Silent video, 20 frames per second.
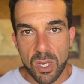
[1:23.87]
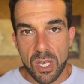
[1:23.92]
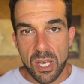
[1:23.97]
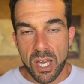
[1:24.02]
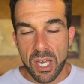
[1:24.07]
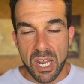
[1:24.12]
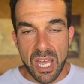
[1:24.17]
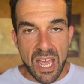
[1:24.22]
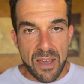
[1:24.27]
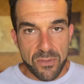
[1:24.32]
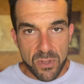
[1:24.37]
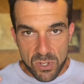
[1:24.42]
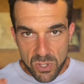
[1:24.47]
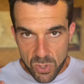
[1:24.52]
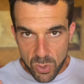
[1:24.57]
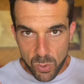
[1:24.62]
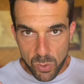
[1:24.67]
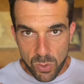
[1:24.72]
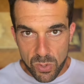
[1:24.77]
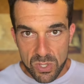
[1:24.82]
and I have the
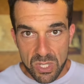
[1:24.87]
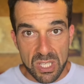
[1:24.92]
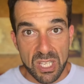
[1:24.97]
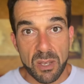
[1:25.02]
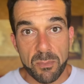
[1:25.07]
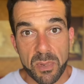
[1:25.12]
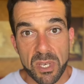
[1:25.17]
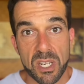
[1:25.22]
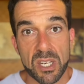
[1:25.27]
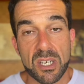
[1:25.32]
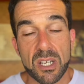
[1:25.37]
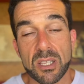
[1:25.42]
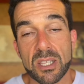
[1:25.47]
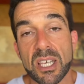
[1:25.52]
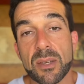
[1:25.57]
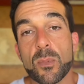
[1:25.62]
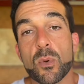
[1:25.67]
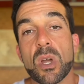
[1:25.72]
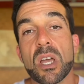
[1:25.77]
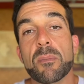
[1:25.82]
tools and the ability to
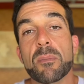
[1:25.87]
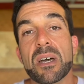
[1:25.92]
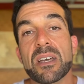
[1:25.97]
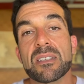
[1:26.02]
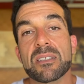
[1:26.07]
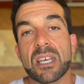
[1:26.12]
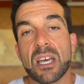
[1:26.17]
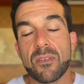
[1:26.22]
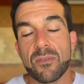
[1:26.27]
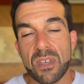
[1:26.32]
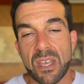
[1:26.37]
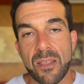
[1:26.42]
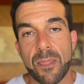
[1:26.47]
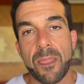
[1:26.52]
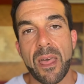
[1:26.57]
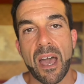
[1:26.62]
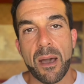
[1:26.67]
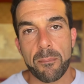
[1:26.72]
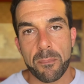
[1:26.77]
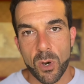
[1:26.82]
liberate myself in
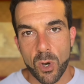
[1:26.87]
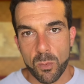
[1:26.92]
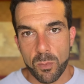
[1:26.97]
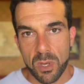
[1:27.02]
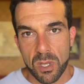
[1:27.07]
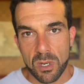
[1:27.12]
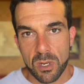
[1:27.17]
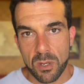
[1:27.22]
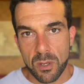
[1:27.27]
that moment?